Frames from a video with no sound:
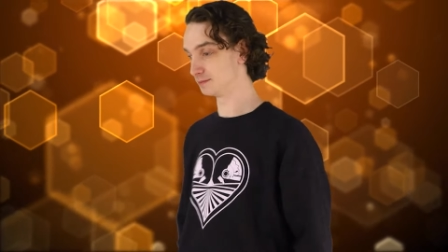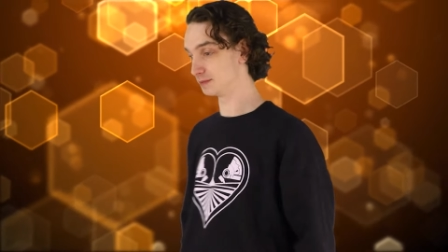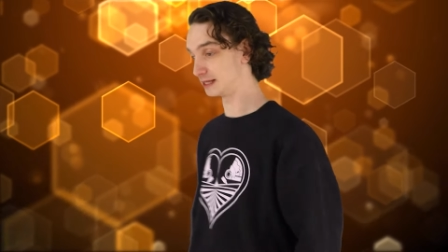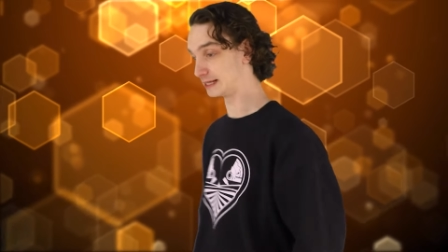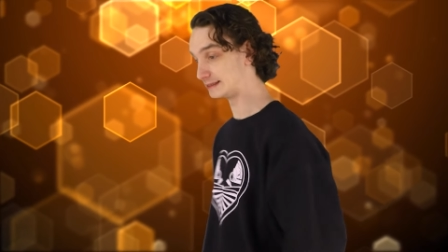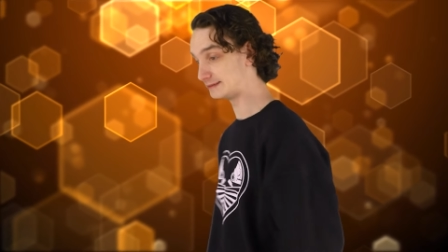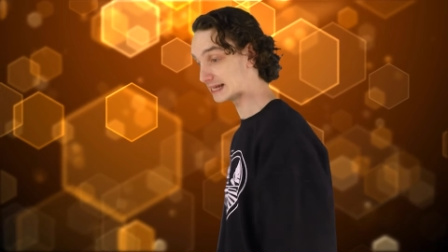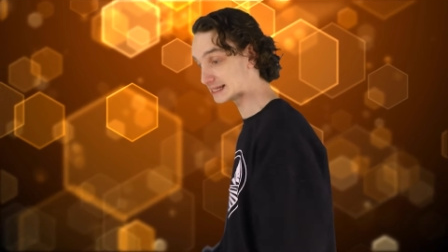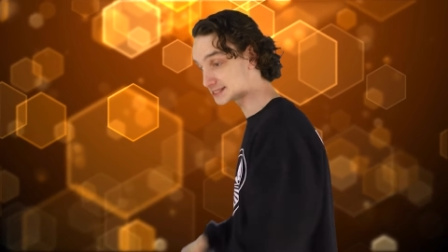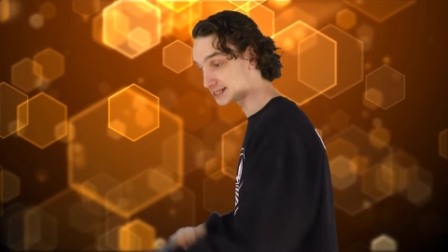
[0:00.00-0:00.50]
Be
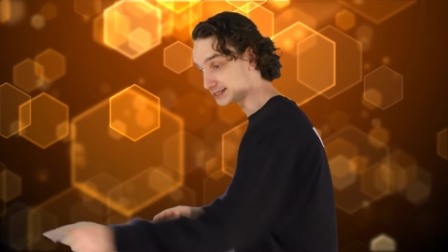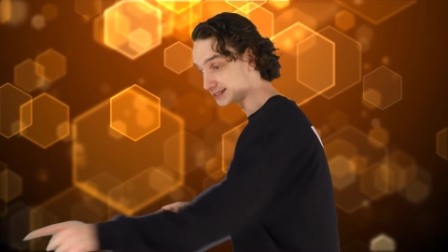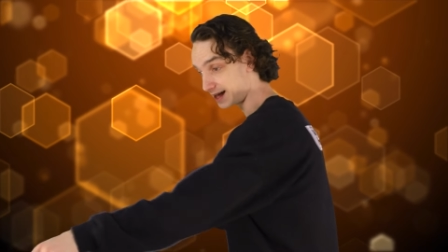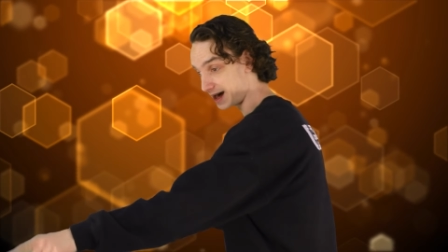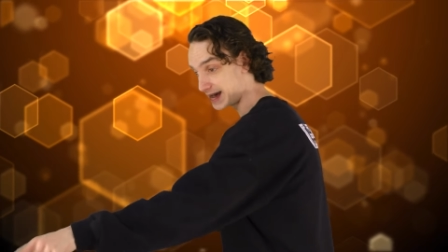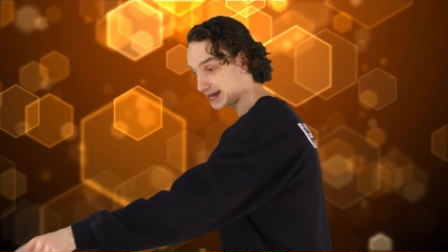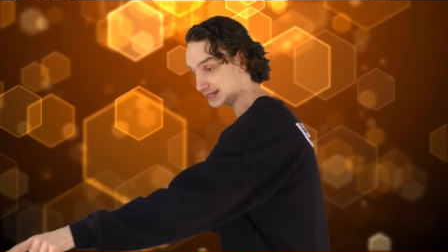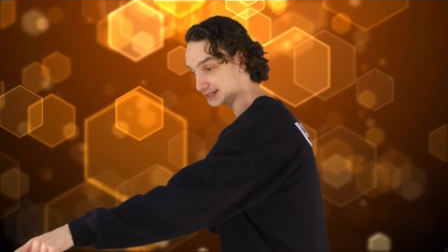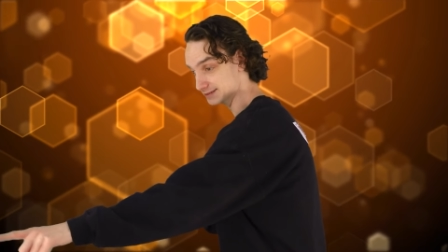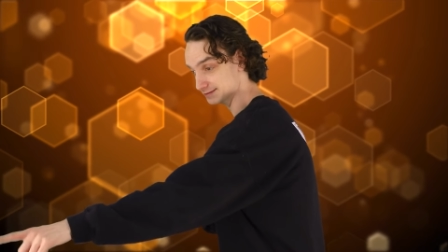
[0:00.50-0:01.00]
like, that's a
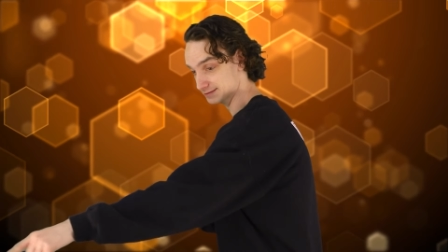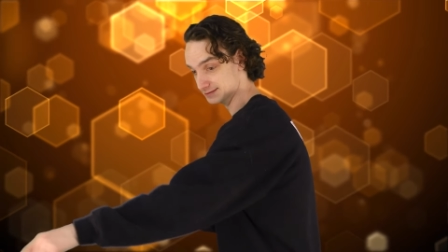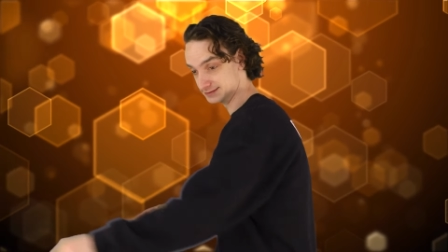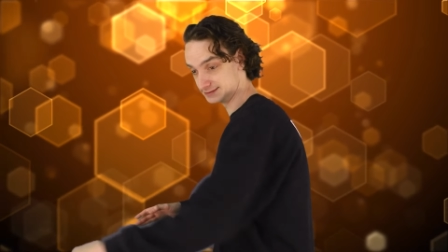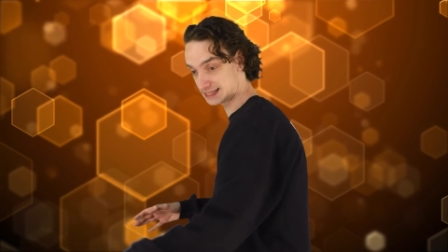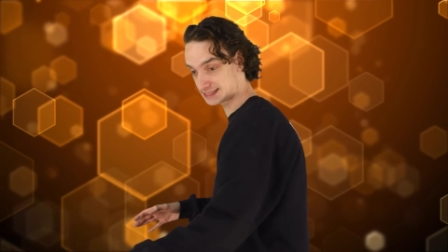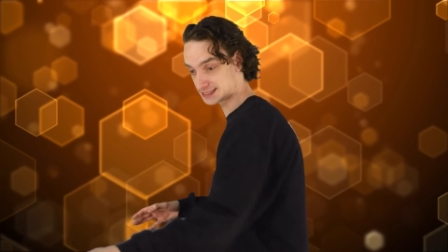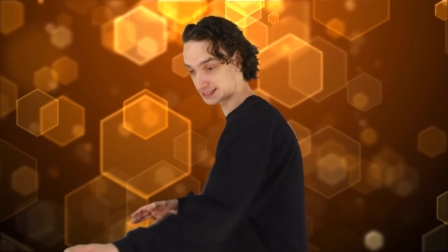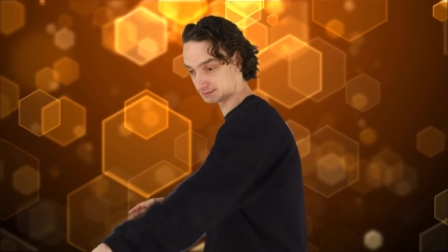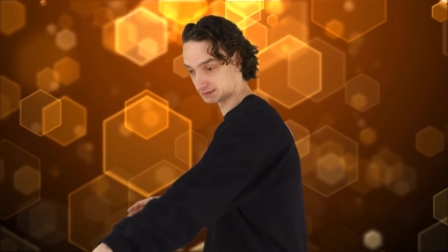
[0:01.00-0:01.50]
lion.
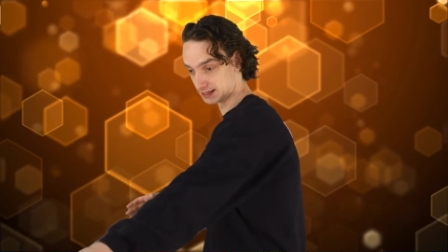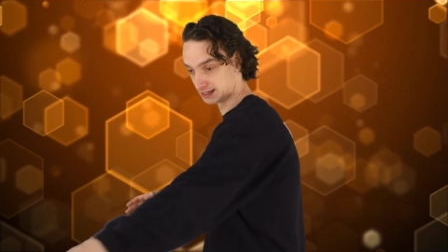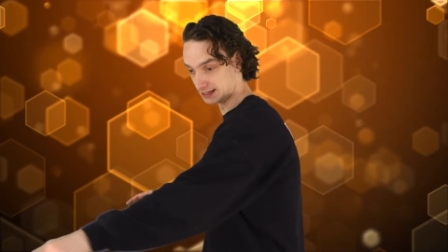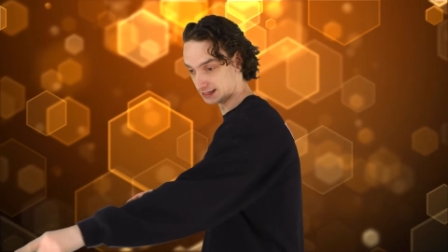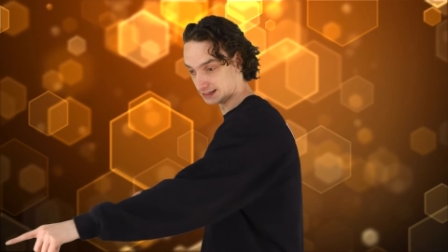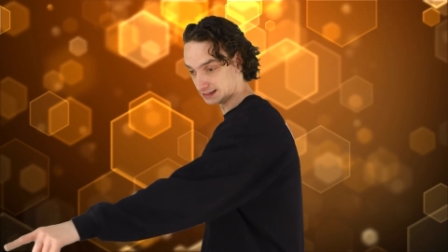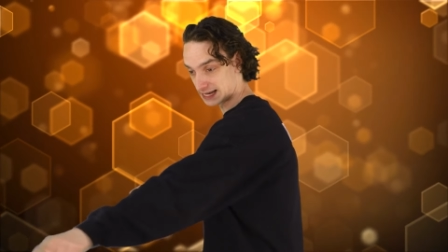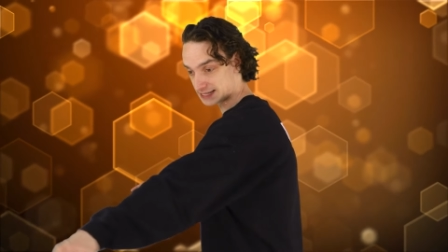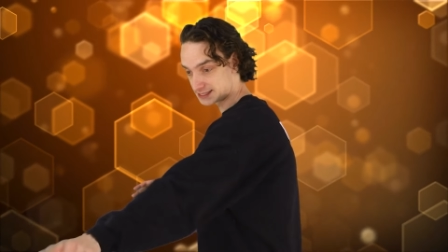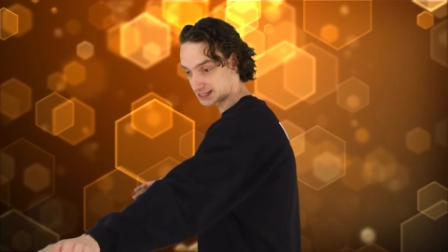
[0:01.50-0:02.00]
That's a,
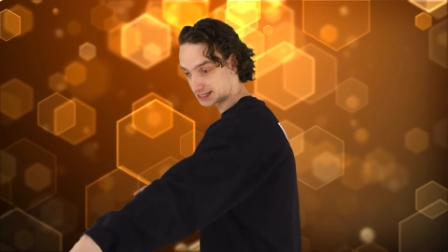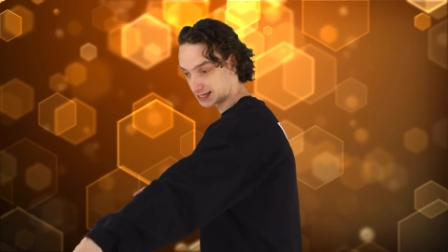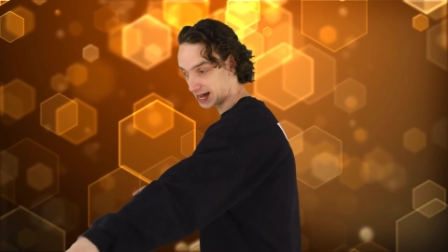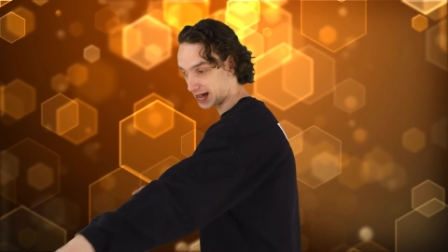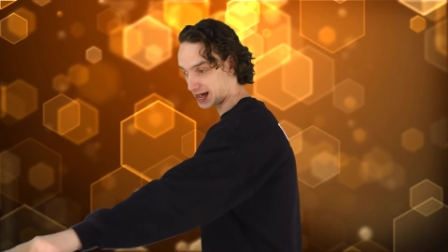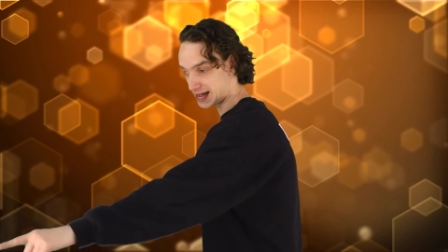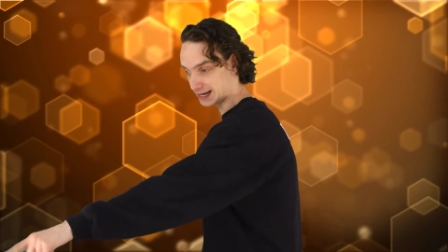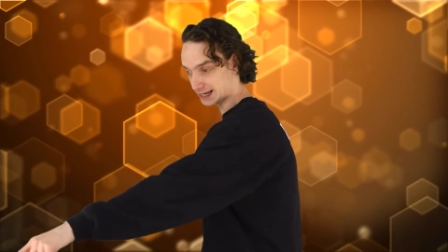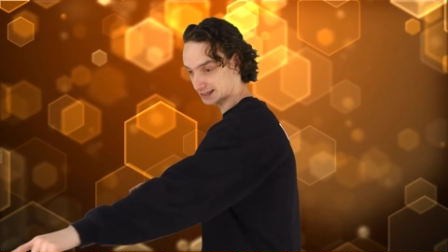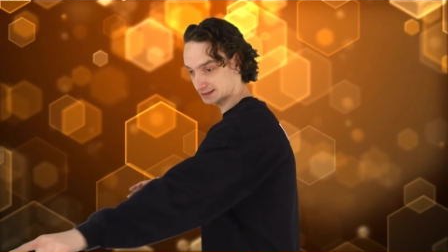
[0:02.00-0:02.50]
that's a
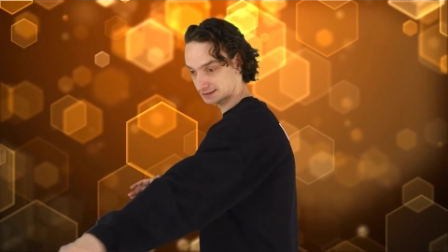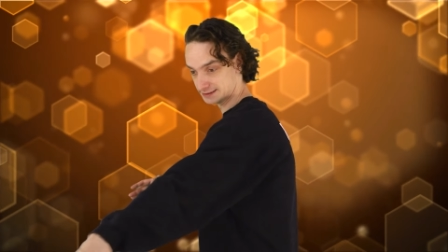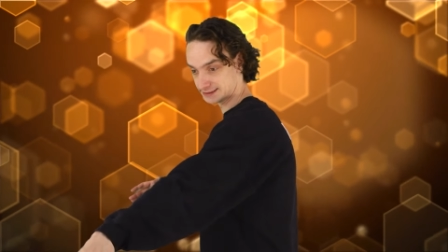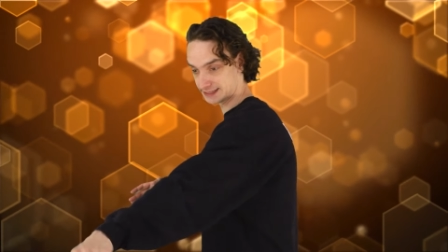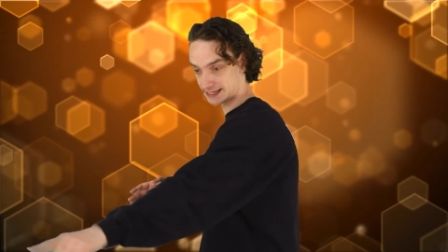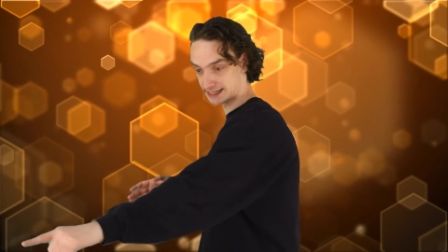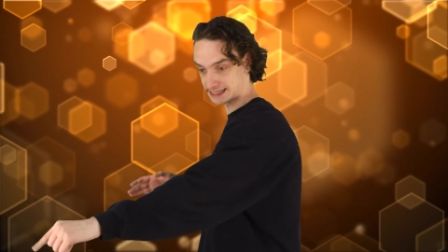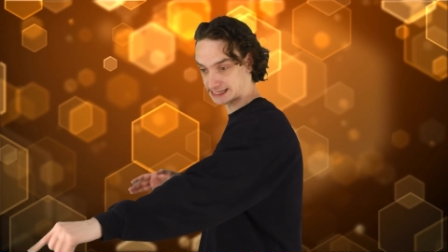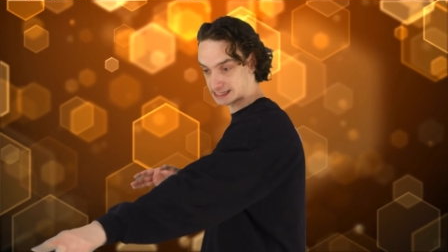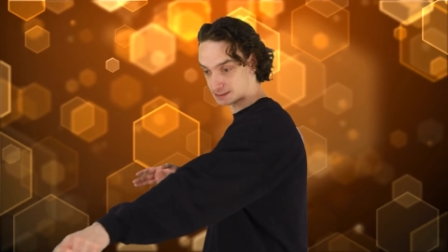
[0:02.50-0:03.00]
guy
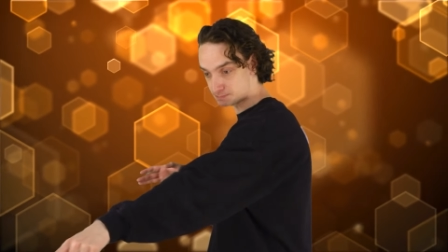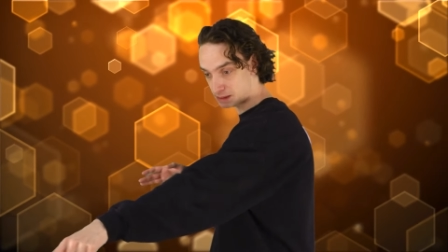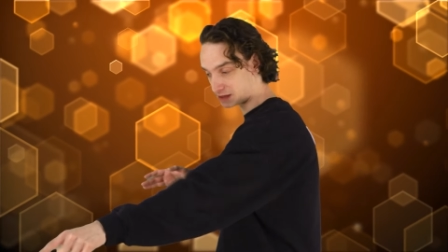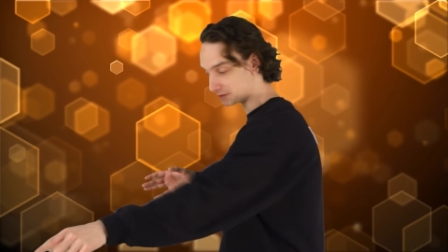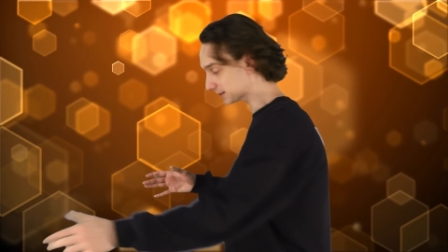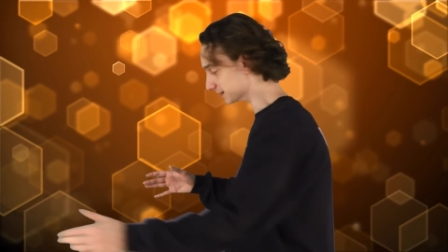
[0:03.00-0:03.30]
getting eaten by